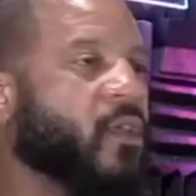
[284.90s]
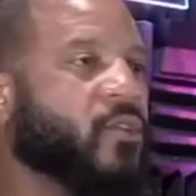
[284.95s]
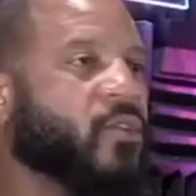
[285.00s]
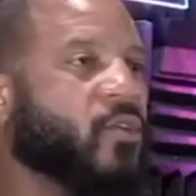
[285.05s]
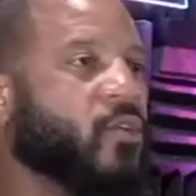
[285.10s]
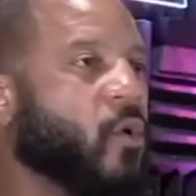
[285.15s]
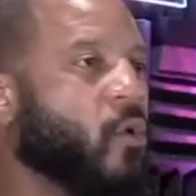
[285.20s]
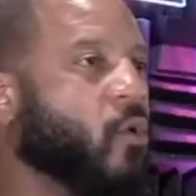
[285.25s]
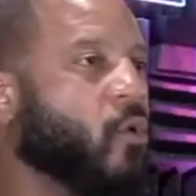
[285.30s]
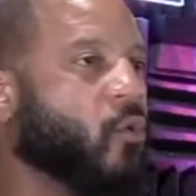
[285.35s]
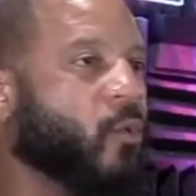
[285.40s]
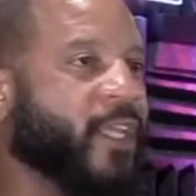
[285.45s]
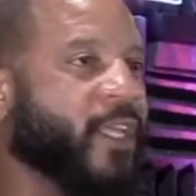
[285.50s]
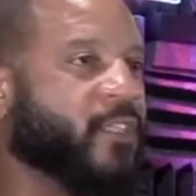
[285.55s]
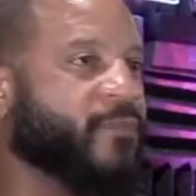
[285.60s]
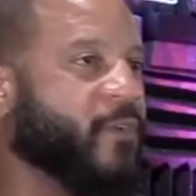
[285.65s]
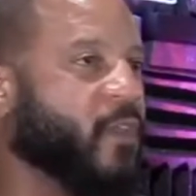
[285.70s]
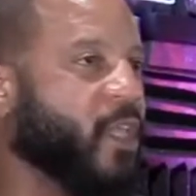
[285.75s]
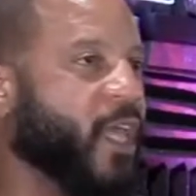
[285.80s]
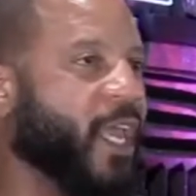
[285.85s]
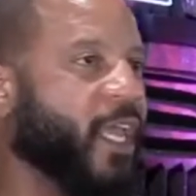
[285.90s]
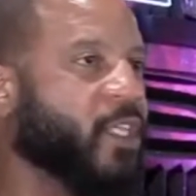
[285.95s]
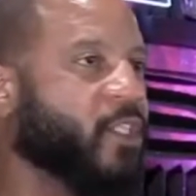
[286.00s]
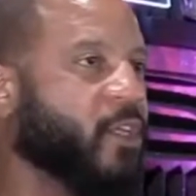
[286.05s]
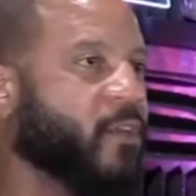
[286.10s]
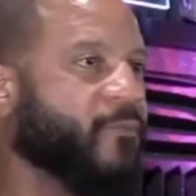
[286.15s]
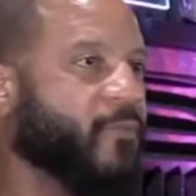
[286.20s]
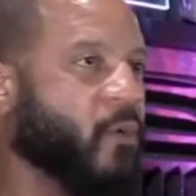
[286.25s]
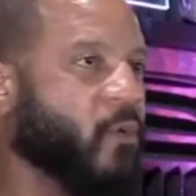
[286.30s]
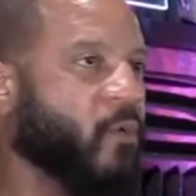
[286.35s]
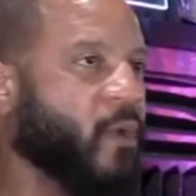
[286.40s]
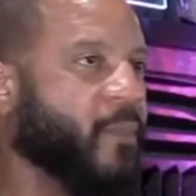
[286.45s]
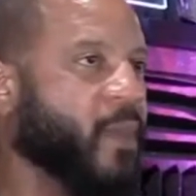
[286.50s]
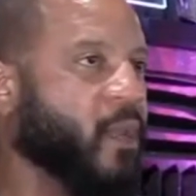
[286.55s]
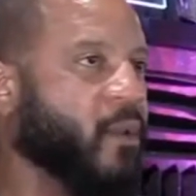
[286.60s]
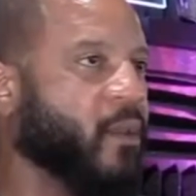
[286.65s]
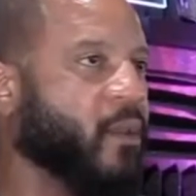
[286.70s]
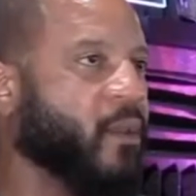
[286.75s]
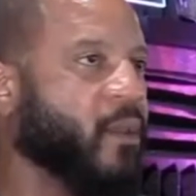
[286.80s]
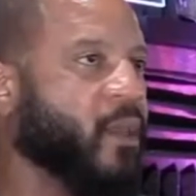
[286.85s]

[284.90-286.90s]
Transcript: is no graceful aging for women.